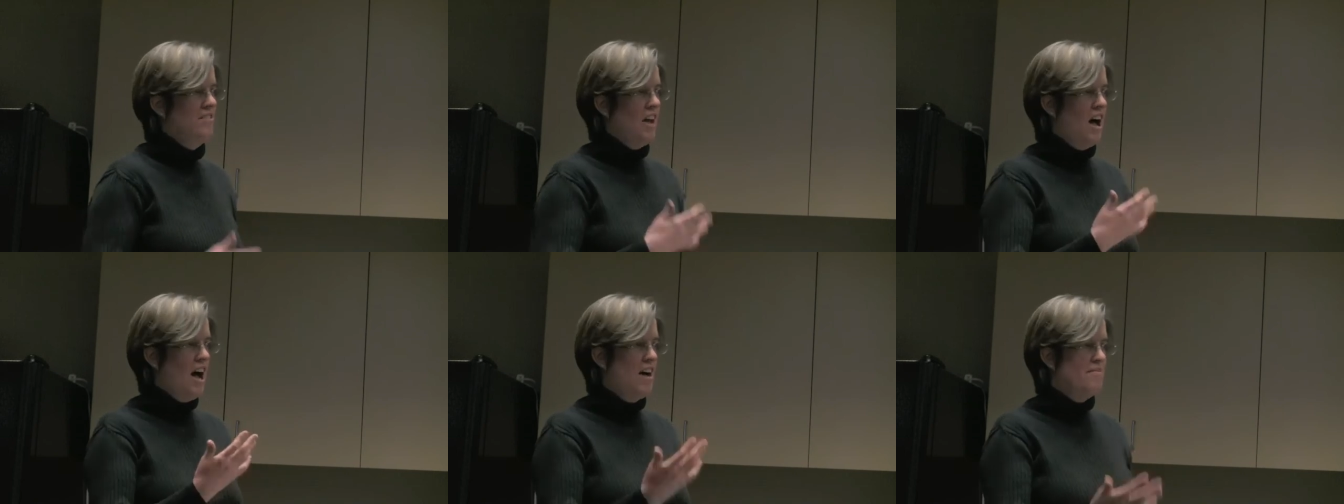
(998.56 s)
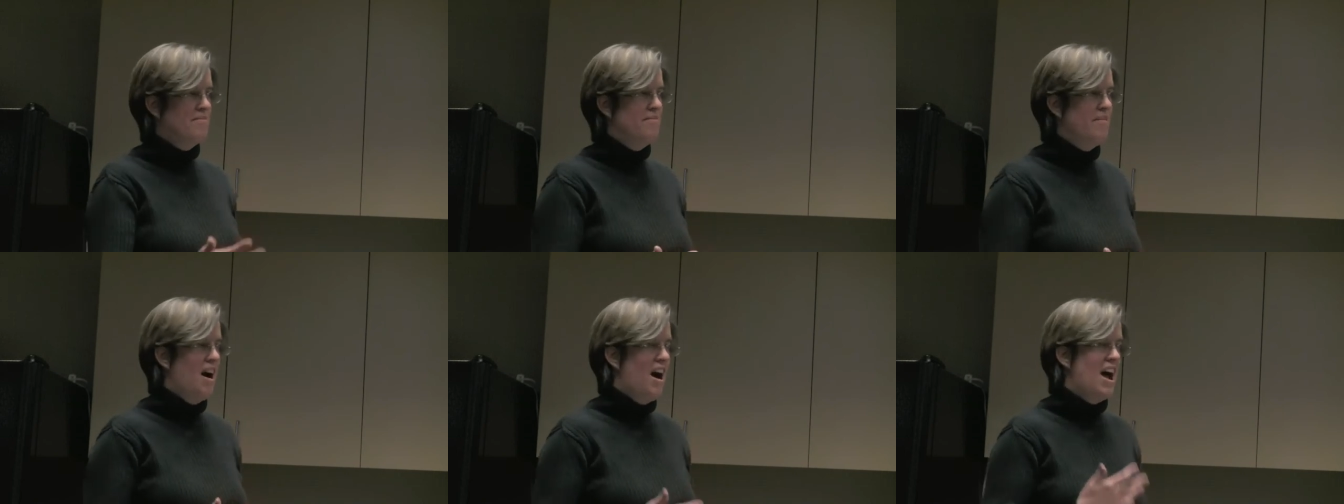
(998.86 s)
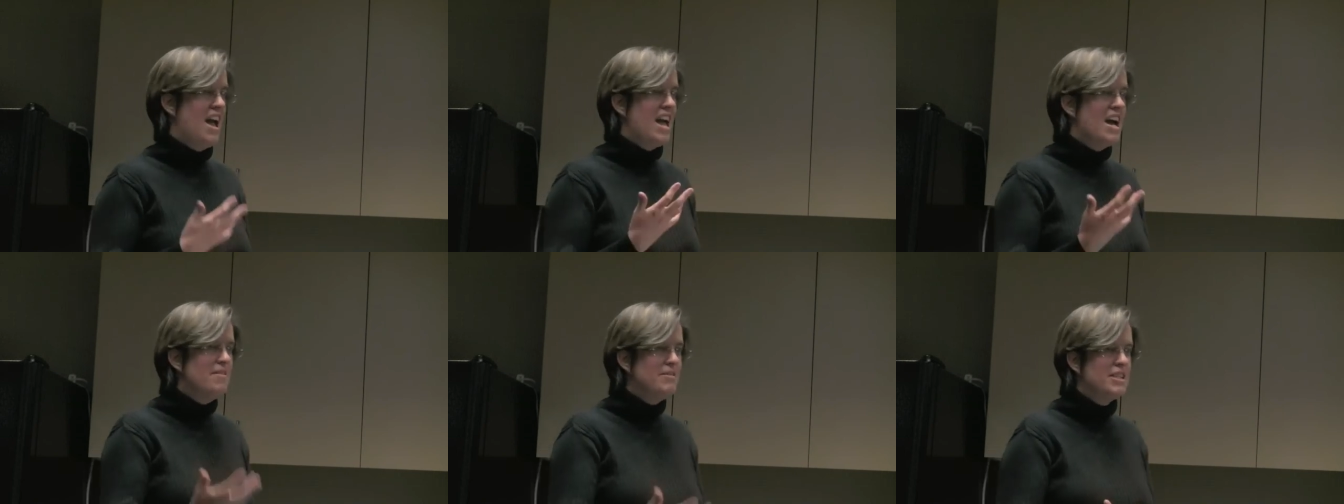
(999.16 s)
I'm,
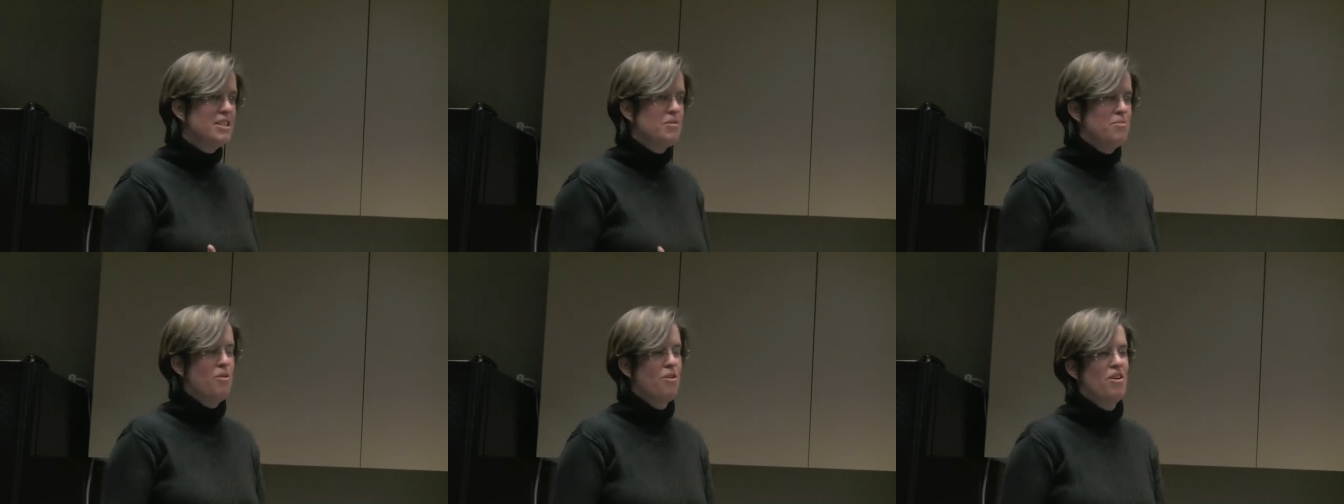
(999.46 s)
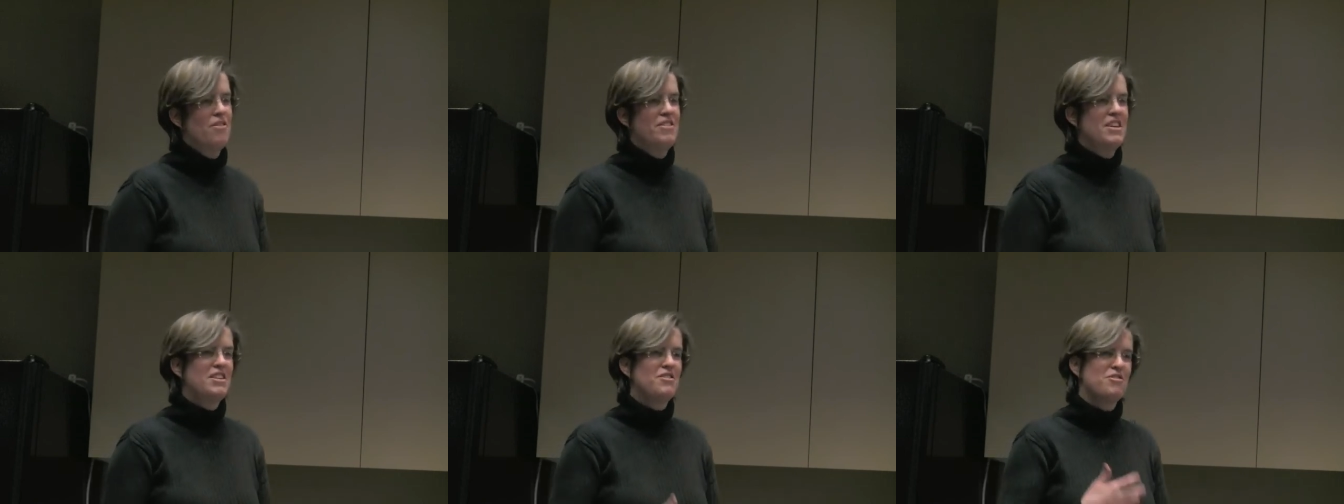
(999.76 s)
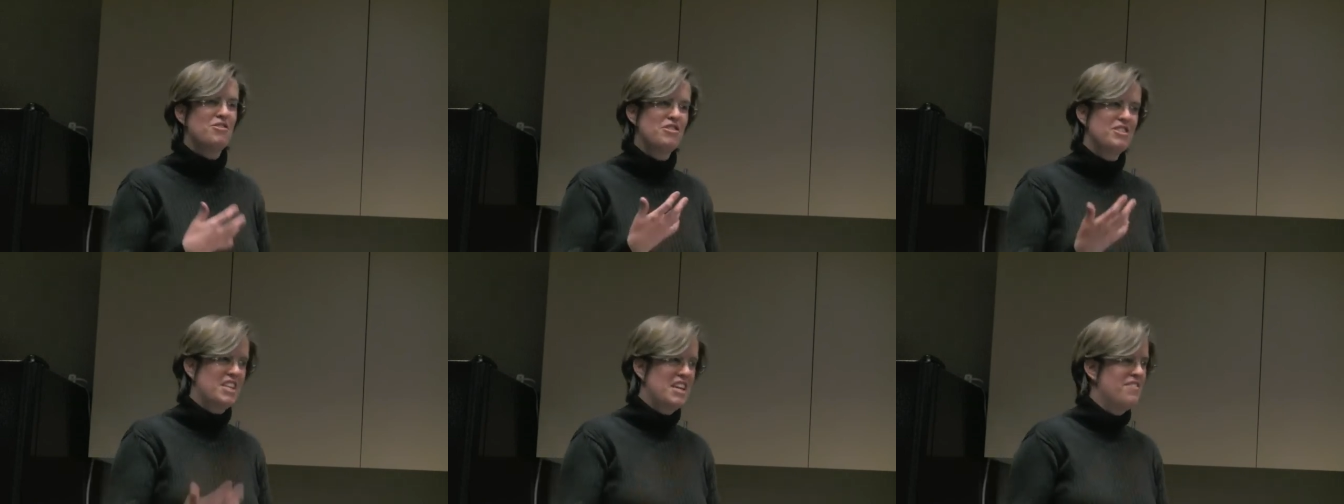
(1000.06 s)
I am in support of these
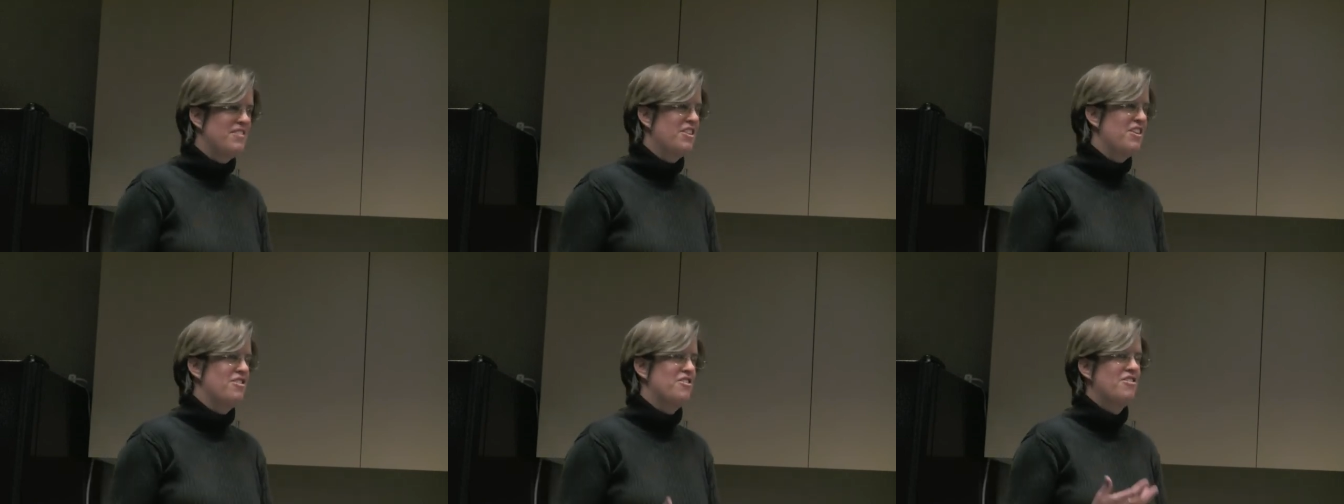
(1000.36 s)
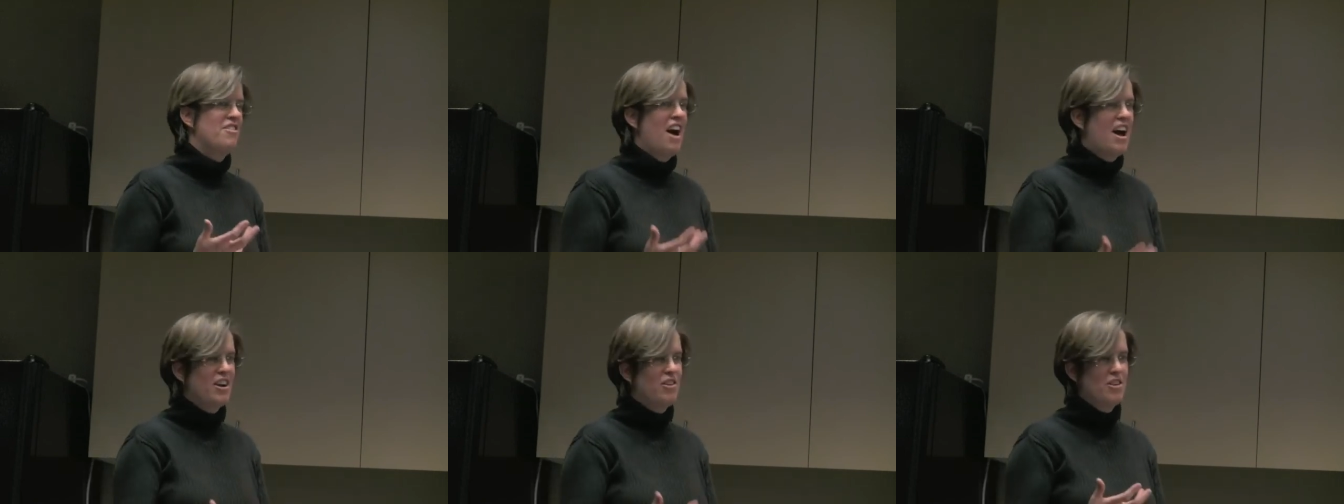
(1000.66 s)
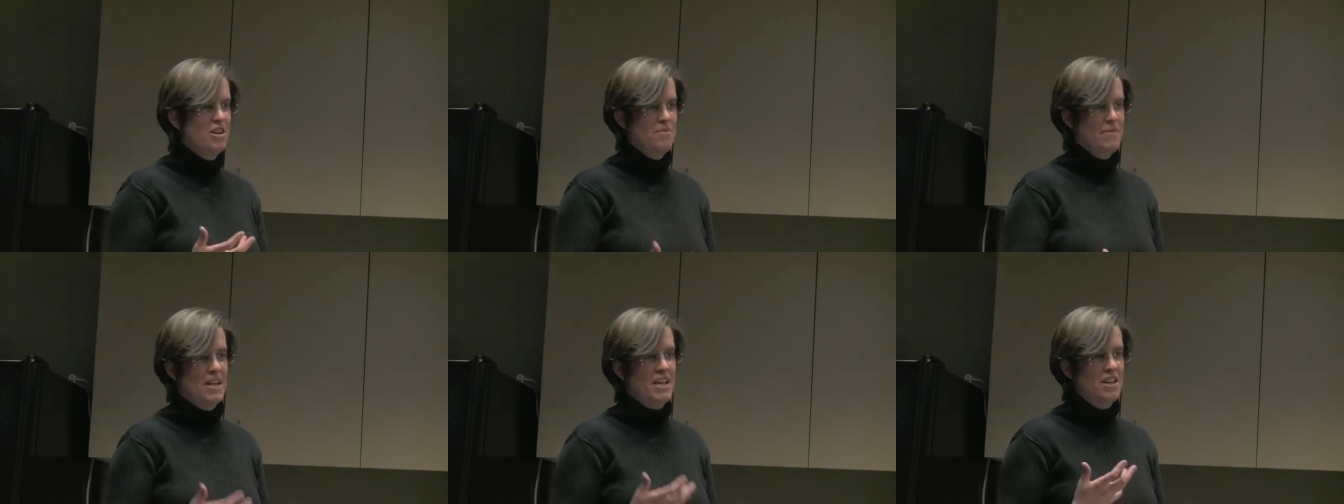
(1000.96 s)
rules, even though they're not
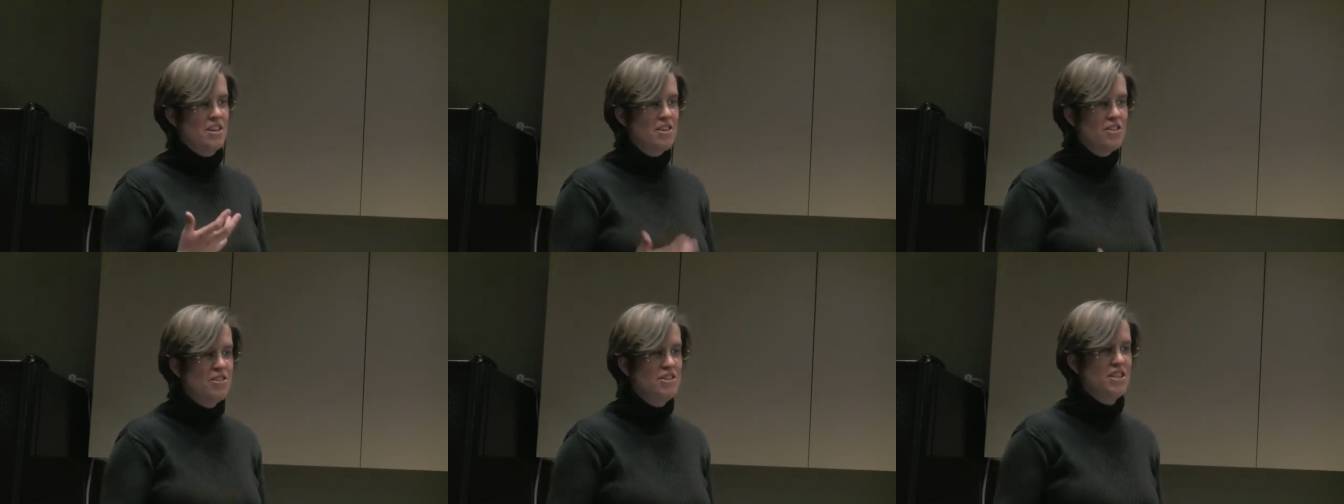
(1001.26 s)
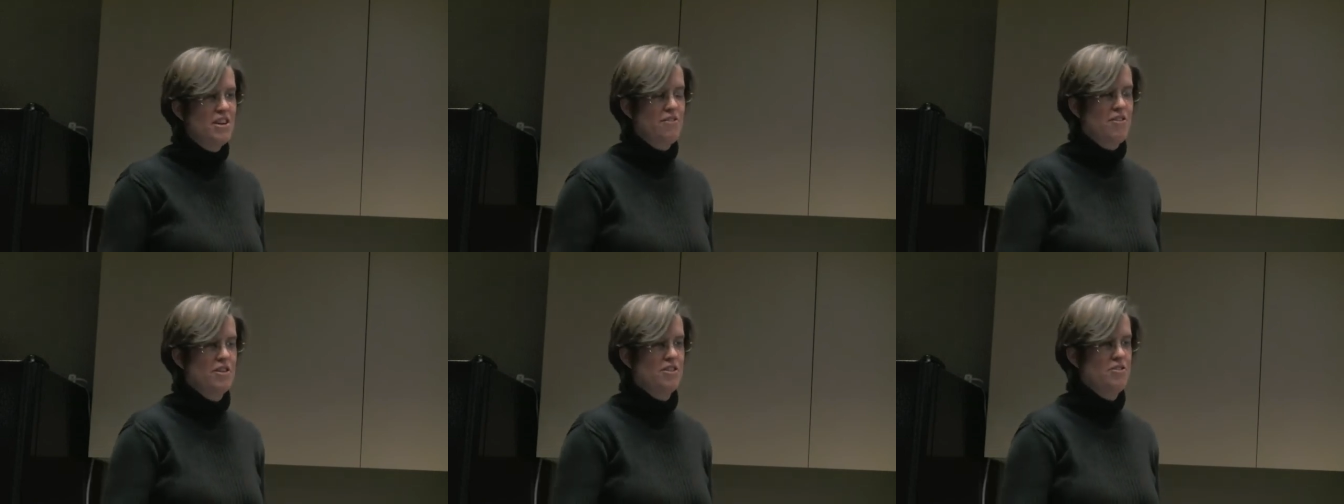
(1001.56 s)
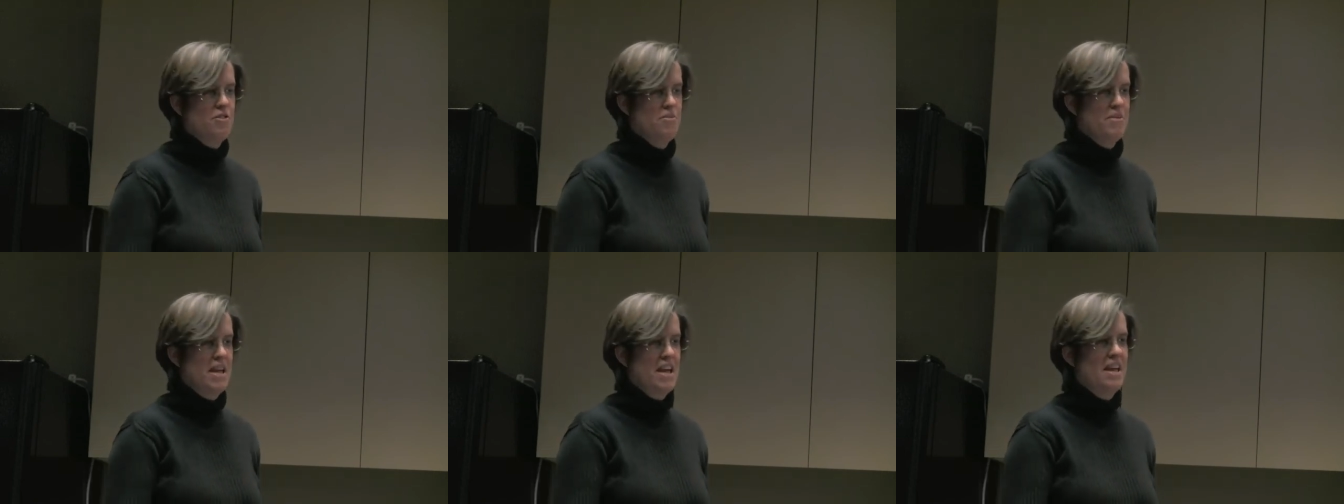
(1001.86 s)
going to make a huge difference
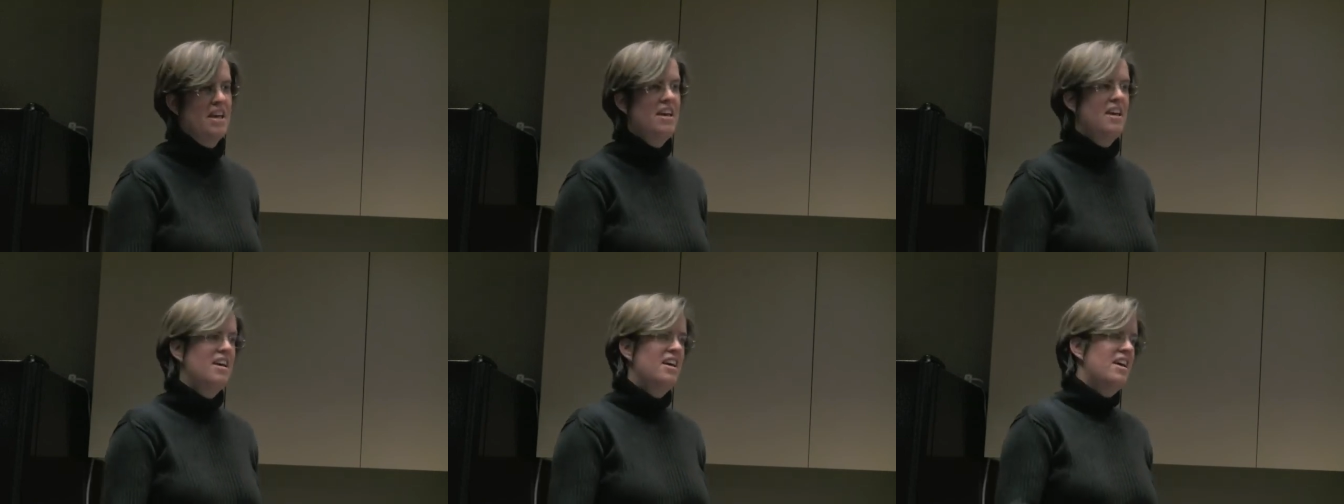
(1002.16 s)
for me.